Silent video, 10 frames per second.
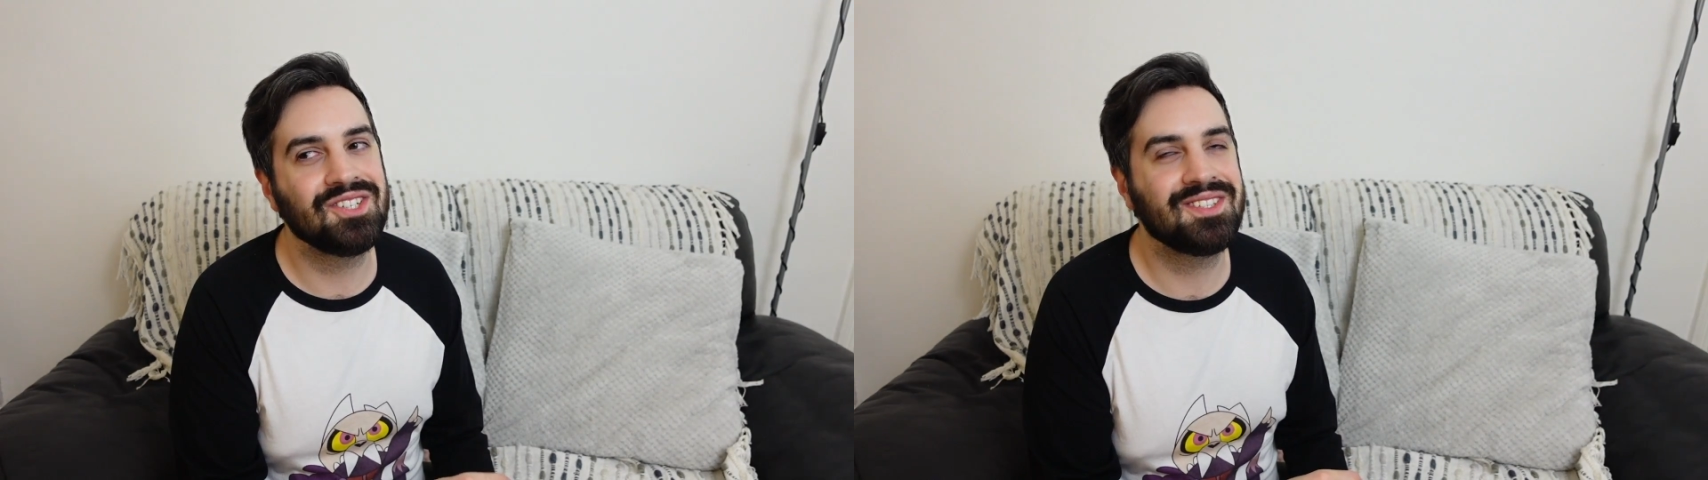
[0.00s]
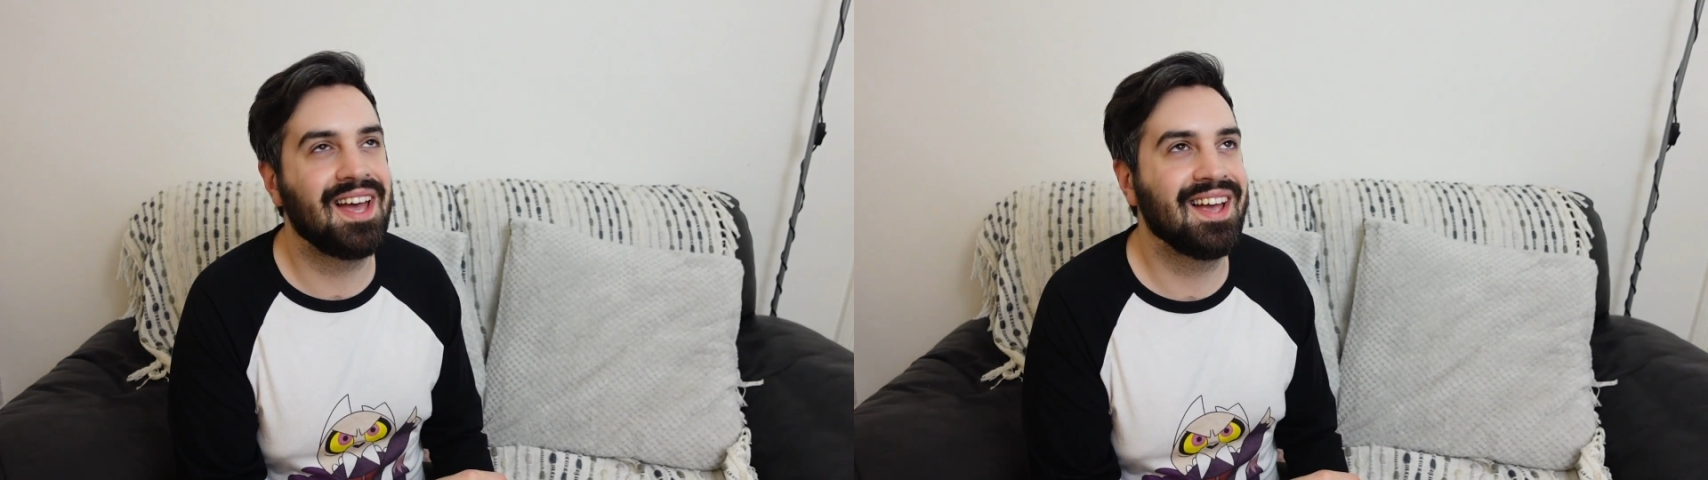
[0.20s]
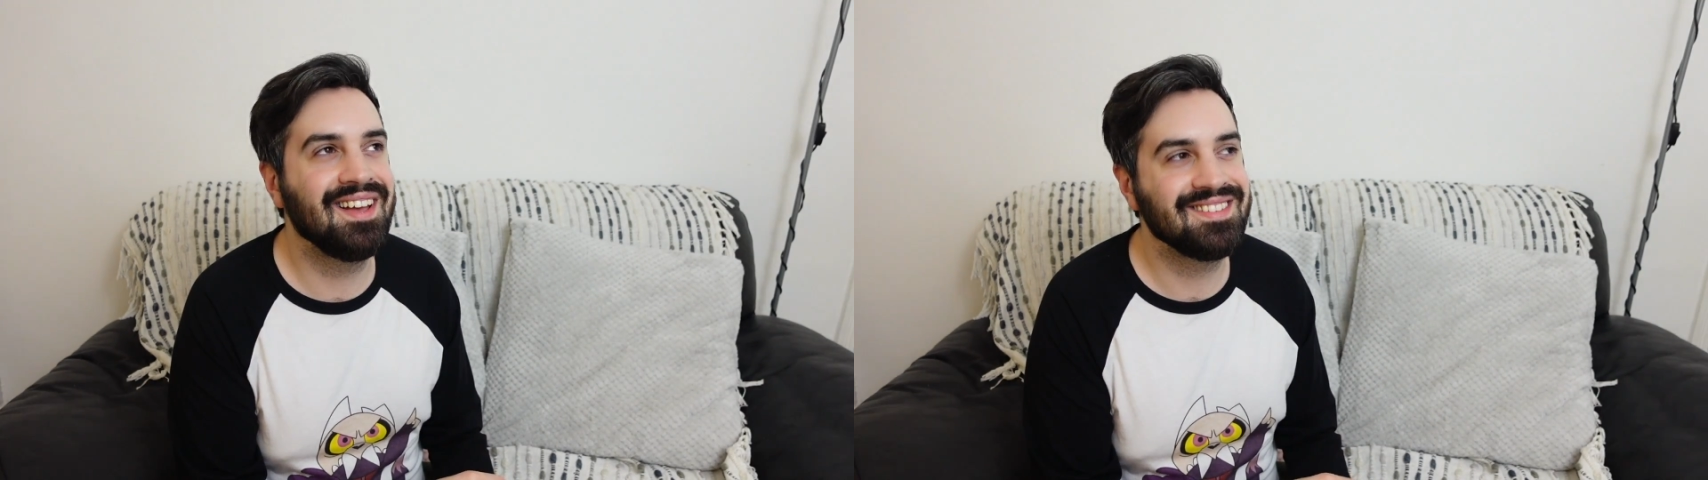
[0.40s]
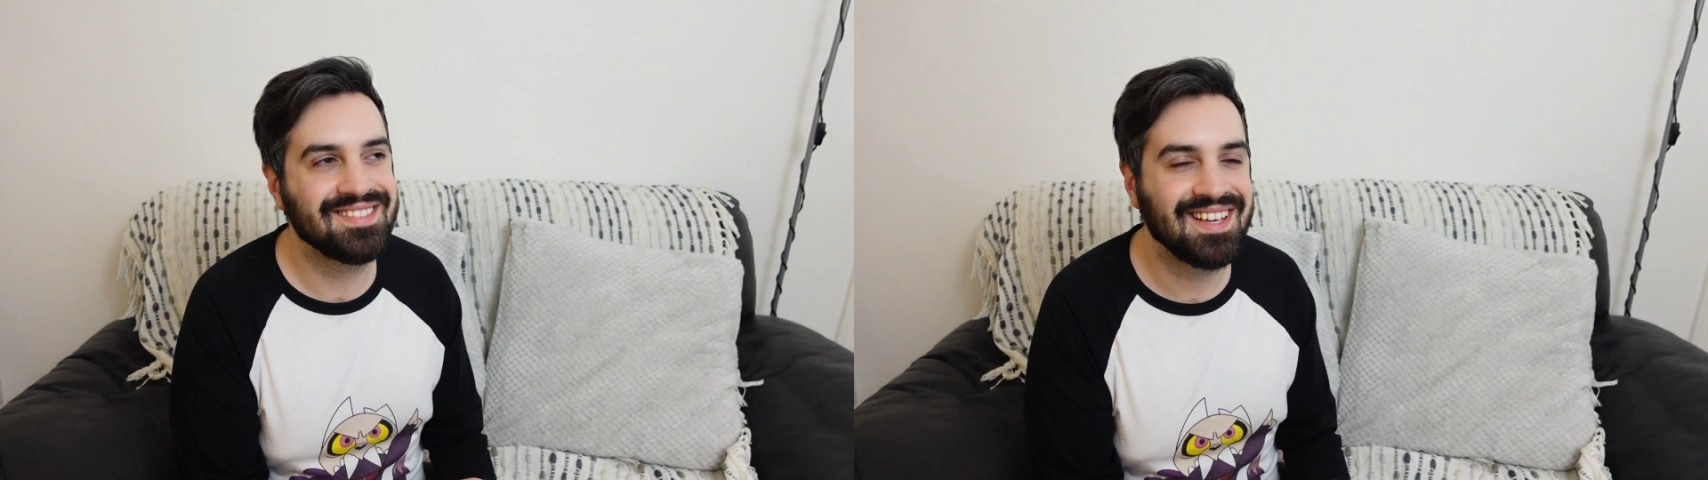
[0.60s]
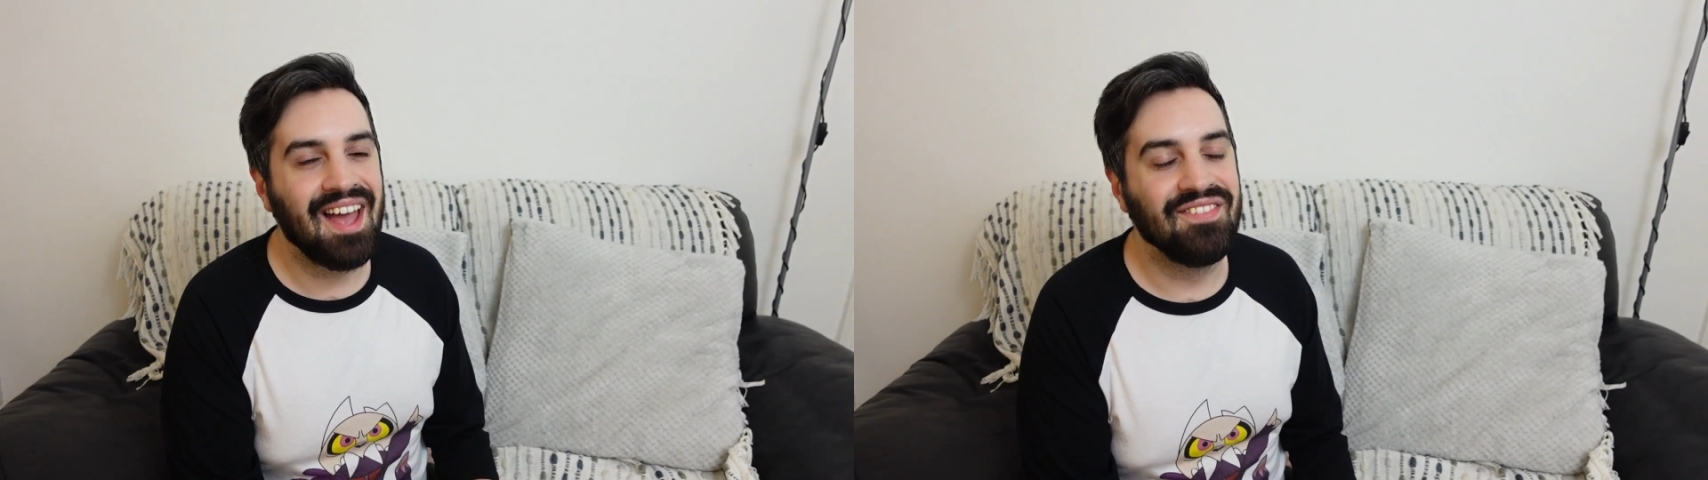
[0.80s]
just like,
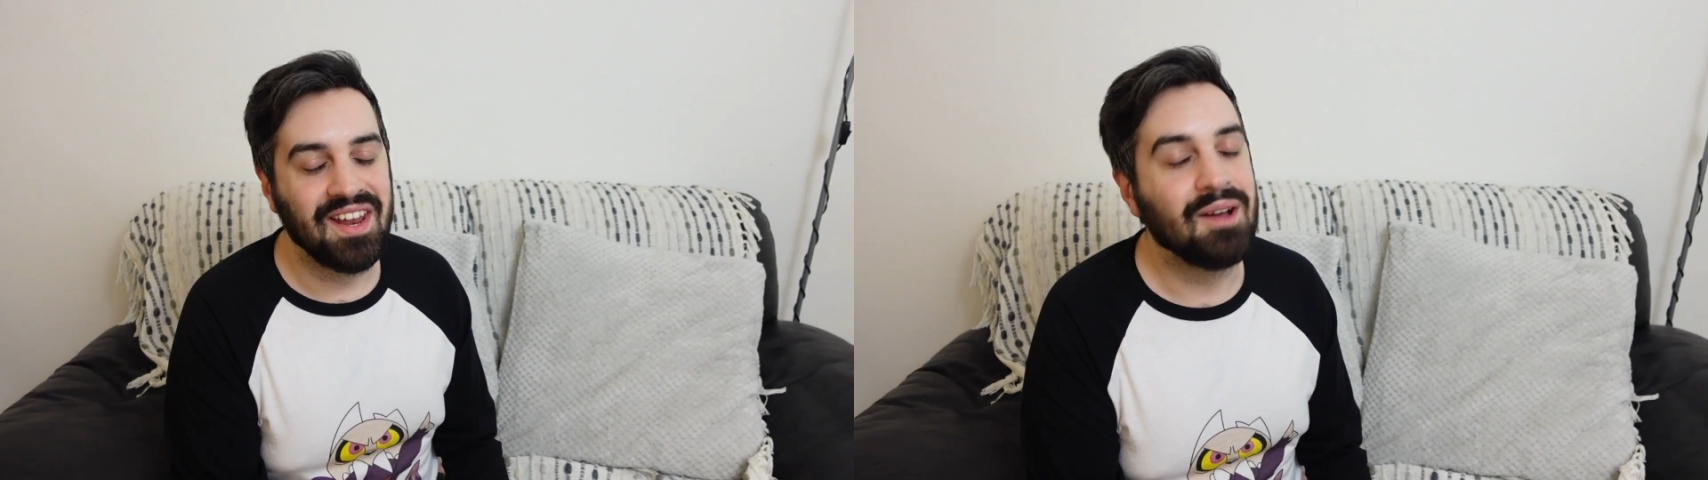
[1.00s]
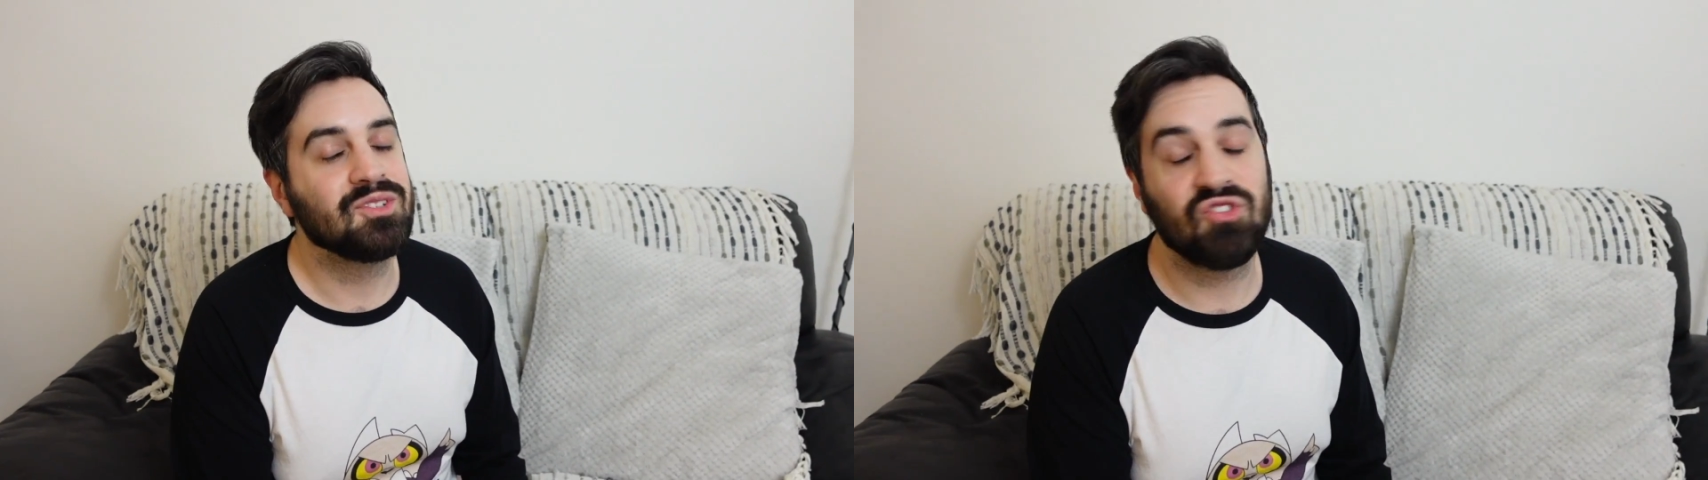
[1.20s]
and then I was